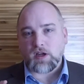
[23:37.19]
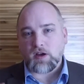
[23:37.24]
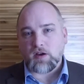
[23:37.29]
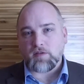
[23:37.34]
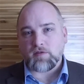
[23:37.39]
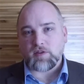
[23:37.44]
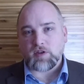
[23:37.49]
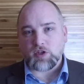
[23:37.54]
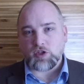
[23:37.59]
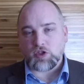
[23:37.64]

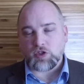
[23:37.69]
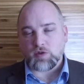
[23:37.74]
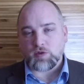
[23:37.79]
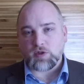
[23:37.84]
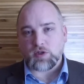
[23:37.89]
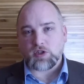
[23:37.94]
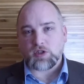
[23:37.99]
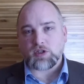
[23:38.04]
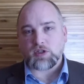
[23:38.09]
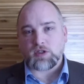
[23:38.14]
of the
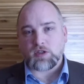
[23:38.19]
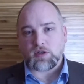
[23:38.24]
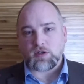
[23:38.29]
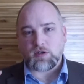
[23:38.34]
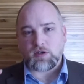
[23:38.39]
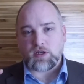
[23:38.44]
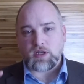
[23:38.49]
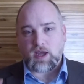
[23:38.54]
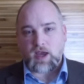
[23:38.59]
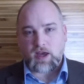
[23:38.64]
Jewish
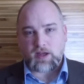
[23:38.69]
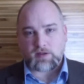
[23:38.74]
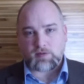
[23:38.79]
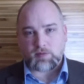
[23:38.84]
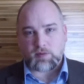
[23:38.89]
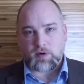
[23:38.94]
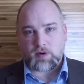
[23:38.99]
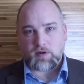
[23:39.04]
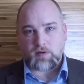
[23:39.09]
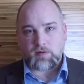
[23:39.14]

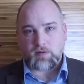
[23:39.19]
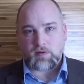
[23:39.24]
diaspora,